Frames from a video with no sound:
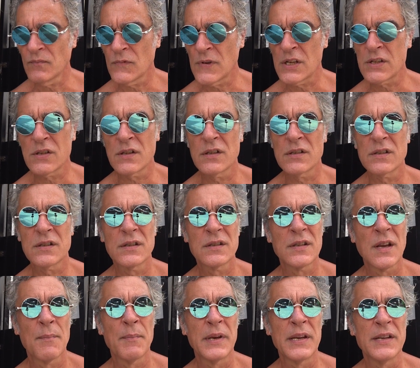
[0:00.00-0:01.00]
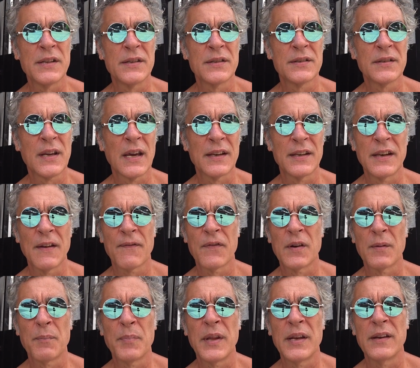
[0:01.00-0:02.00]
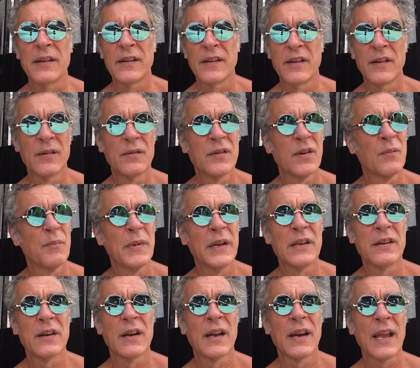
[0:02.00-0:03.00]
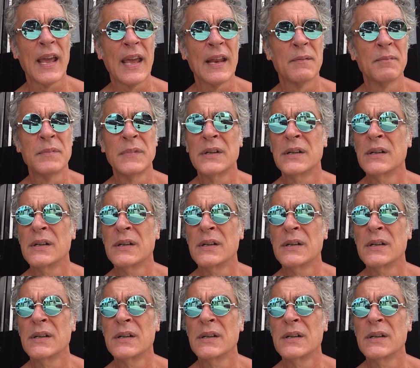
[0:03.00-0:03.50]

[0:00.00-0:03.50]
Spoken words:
just because somebody's got a different opinion than you, don't mean you got to hate them.